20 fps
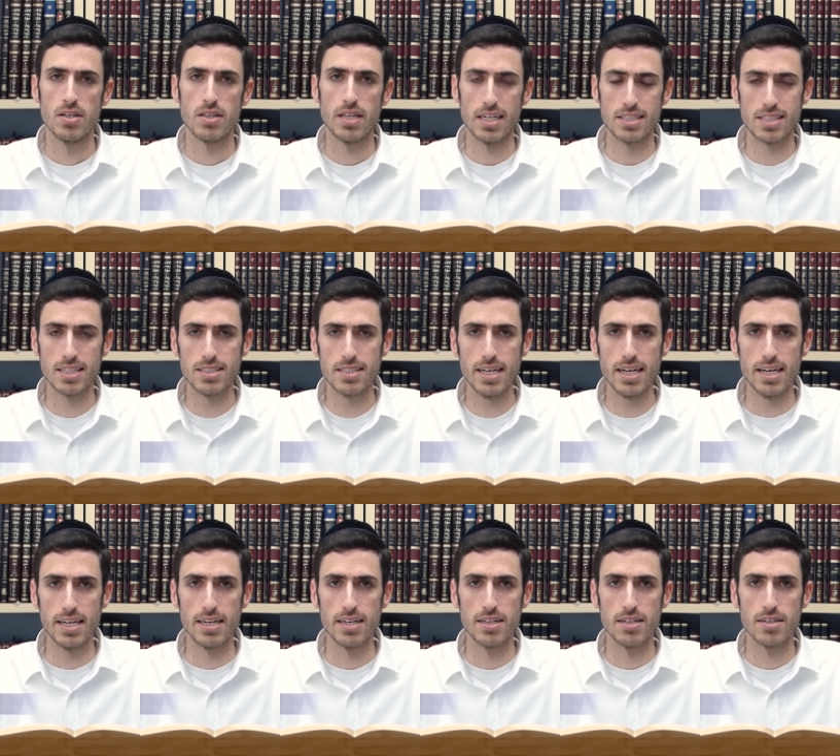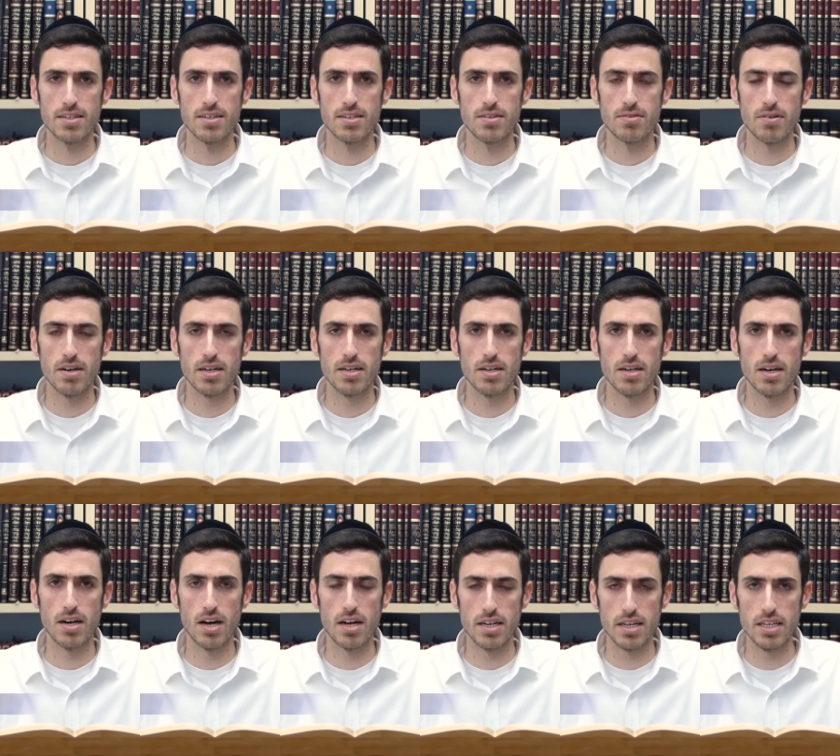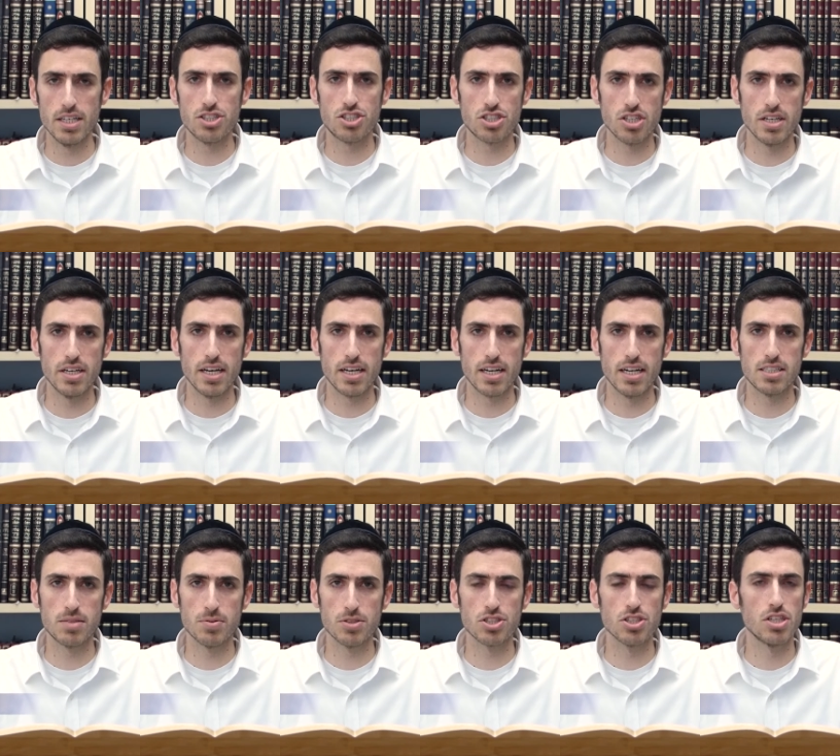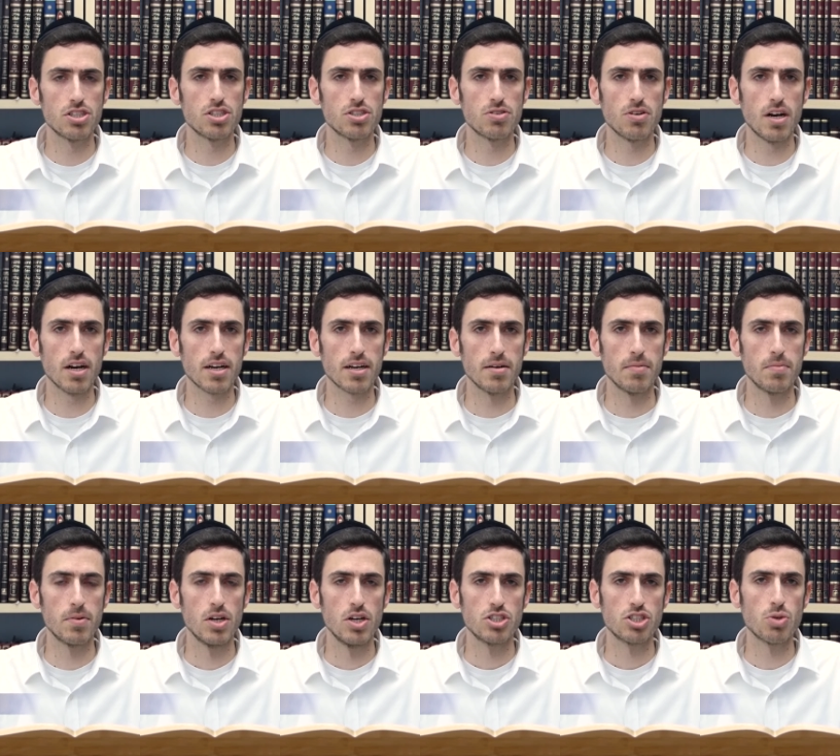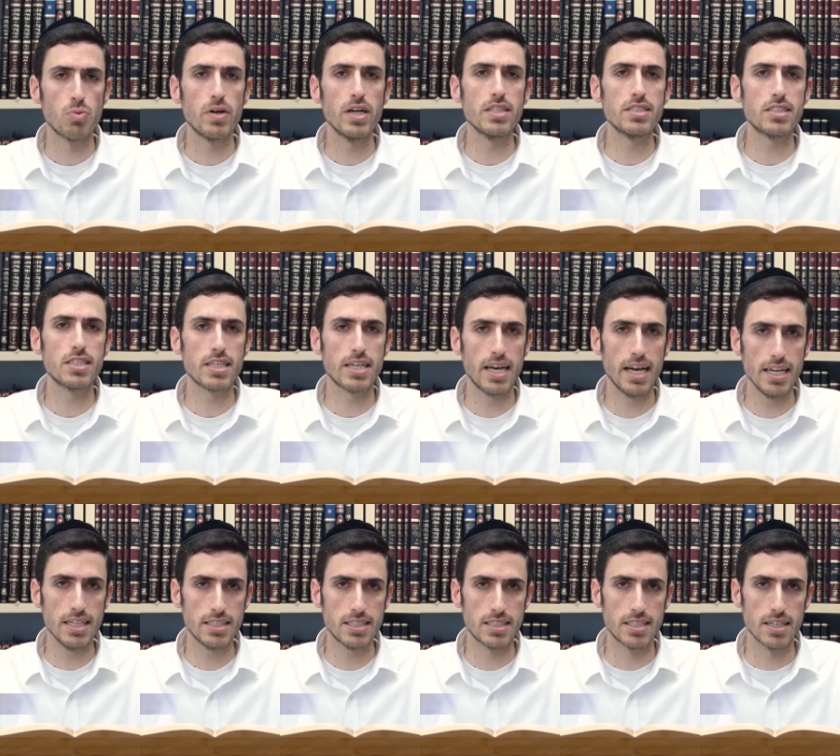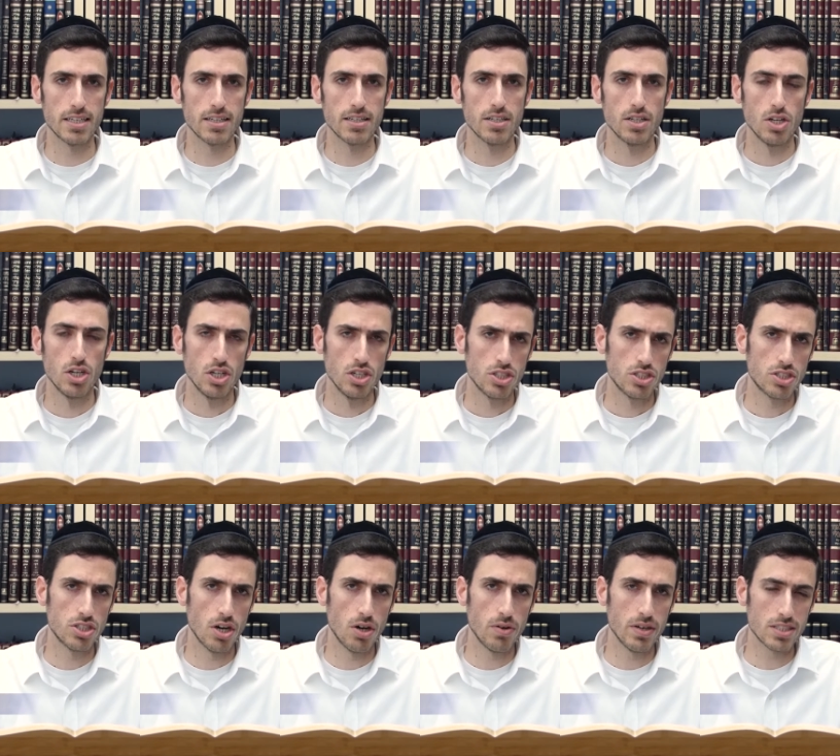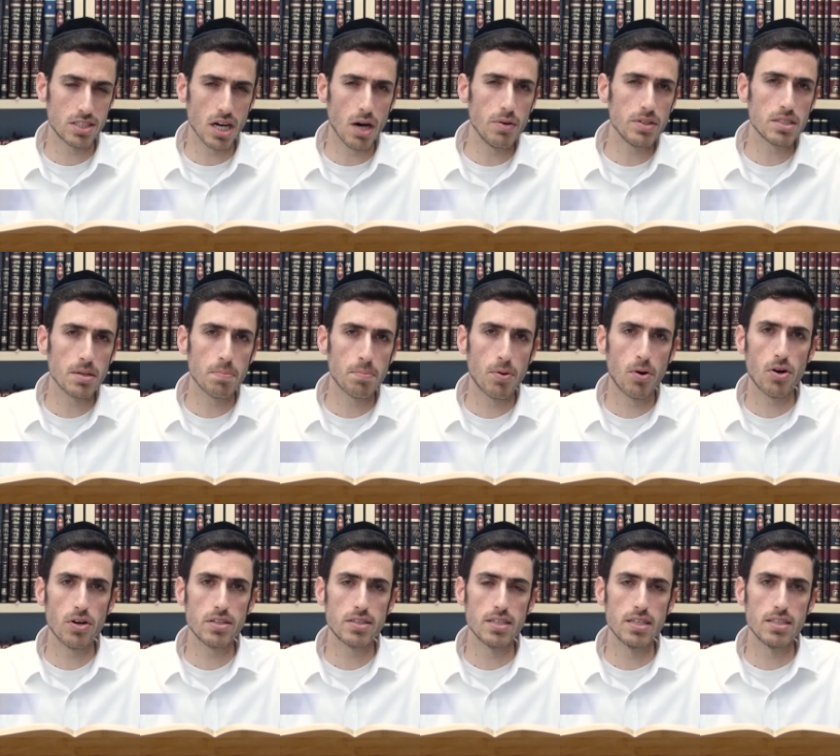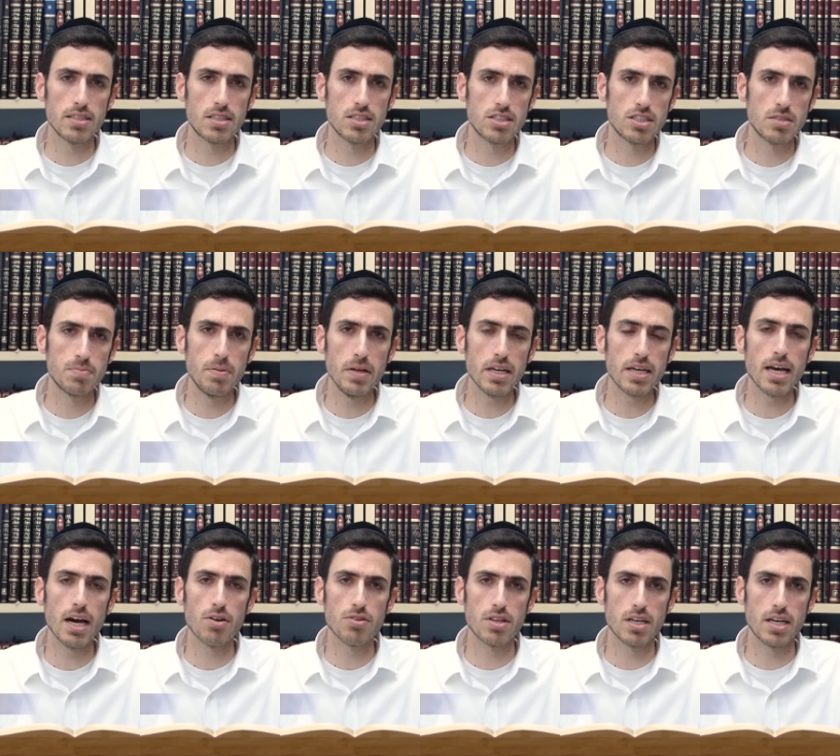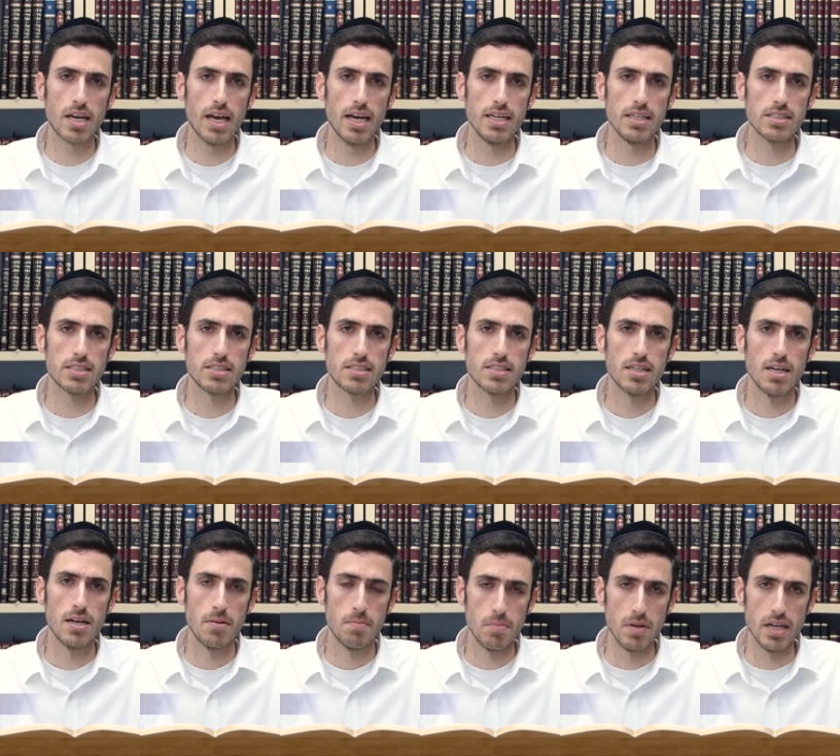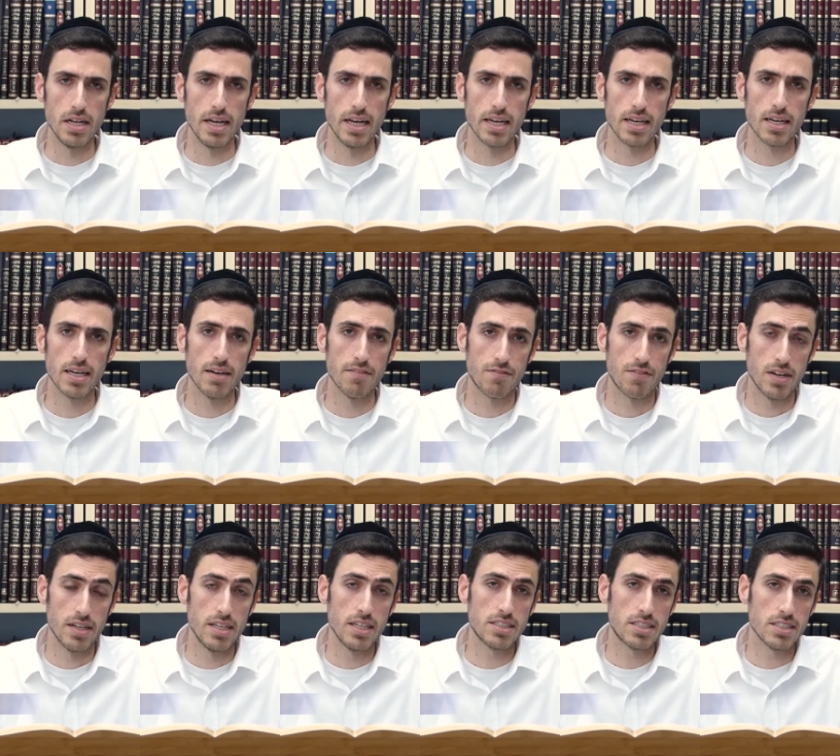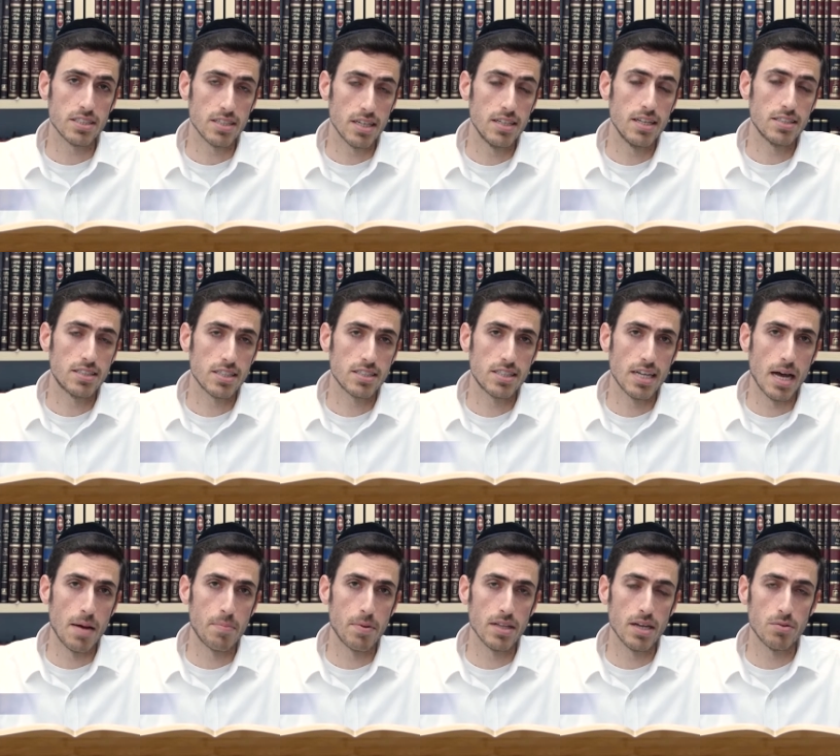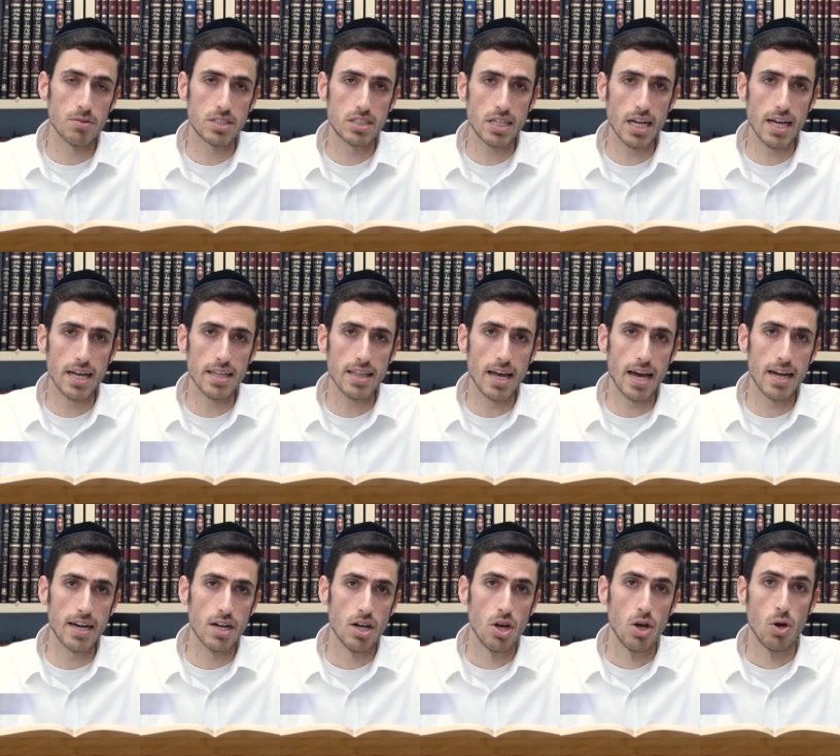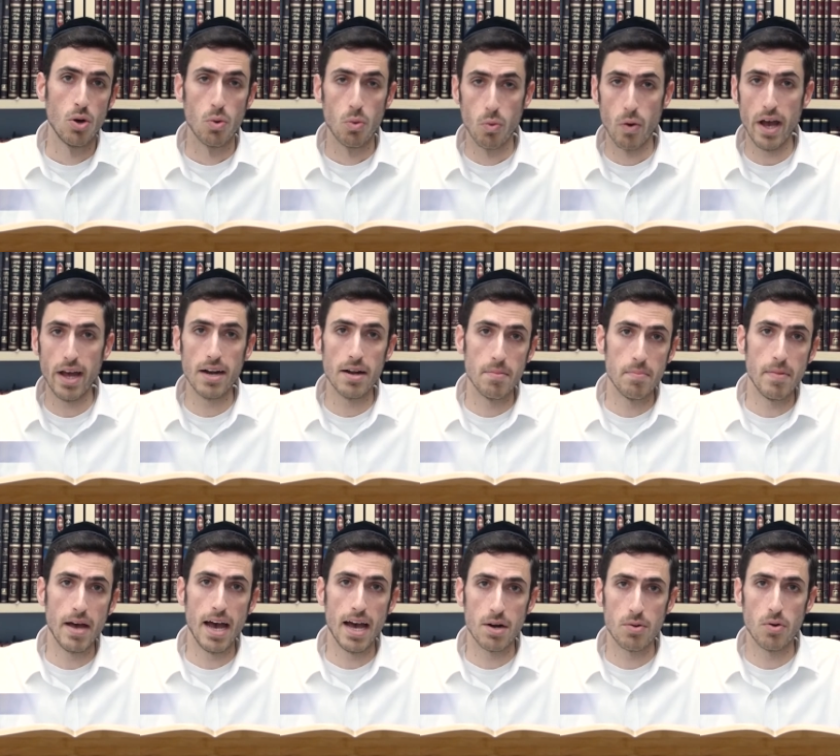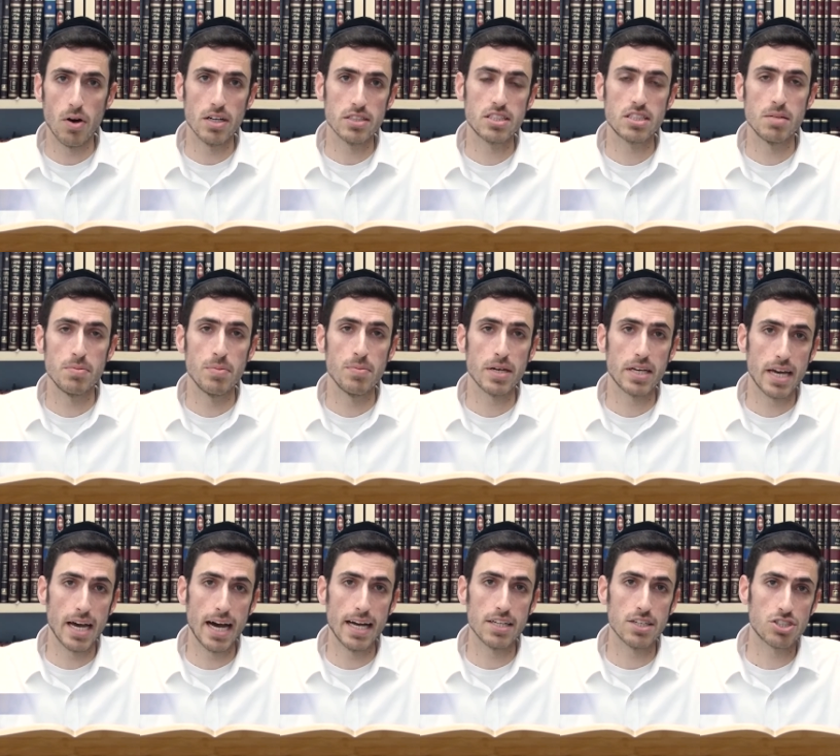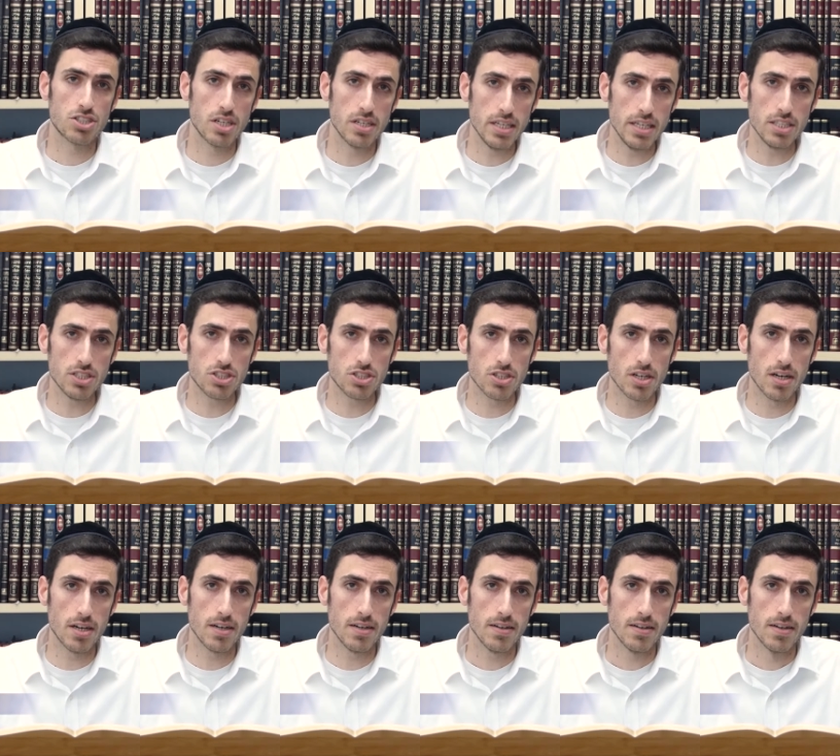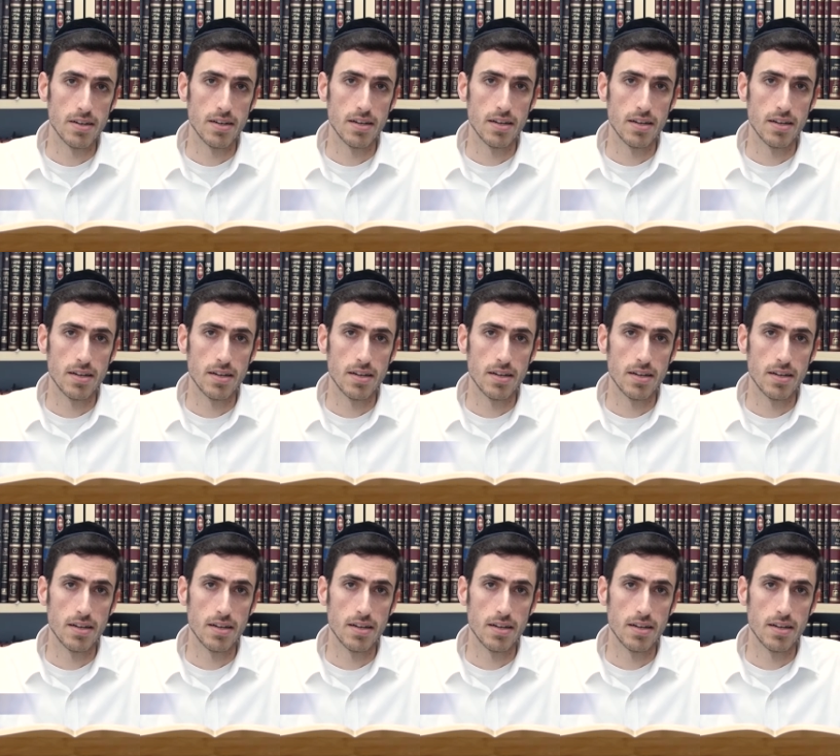That's a din, right? Ha'isha niknes b'shloisha drachim. So where's the case there? So it's always important to speak out the case. Meaning, in this example, I would say that when a man wants to be mekadesh an isha,